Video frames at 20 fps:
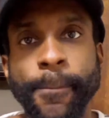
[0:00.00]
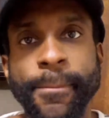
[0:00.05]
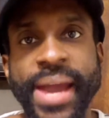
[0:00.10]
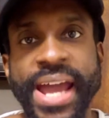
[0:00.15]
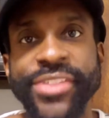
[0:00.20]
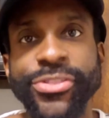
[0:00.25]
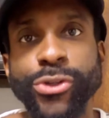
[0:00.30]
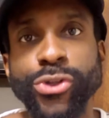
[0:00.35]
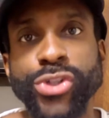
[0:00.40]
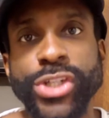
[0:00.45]

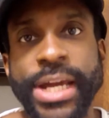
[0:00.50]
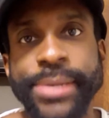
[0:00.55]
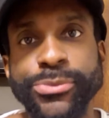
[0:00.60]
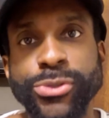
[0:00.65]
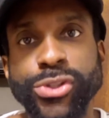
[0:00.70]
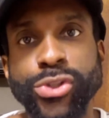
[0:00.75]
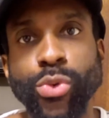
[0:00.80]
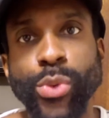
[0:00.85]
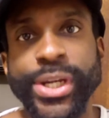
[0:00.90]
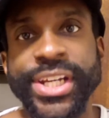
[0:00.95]
Matthew chapter
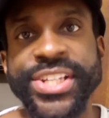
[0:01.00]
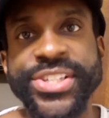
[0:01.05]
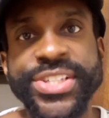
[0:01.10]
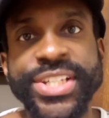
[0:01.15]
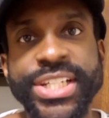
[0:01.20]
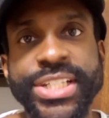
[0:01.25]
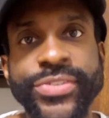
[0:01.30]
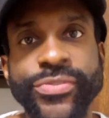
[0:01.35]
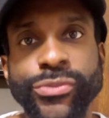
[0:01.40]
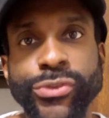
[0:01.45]

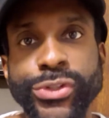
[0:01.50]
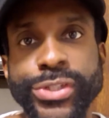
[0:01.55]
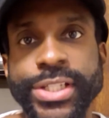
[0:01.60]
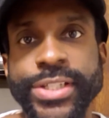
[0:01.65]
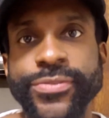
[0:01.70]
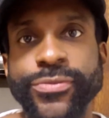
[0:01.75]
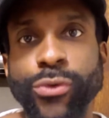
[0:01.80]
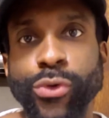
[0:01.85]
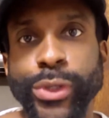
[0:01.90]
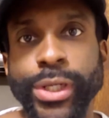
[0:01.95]
twenty-six verses
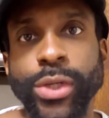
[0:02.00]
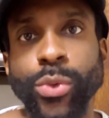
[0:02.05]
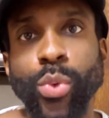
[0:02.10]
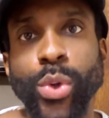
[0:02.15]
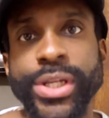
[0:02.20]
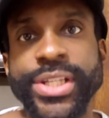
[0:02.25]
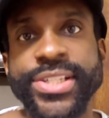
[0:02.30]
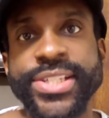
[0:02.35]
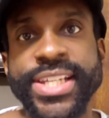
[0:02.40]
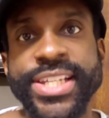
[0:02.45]

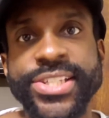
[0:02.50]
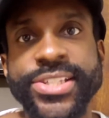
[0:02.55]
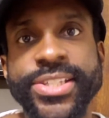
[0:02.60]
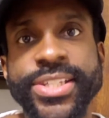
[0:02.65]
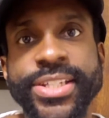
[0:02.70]
forty-one says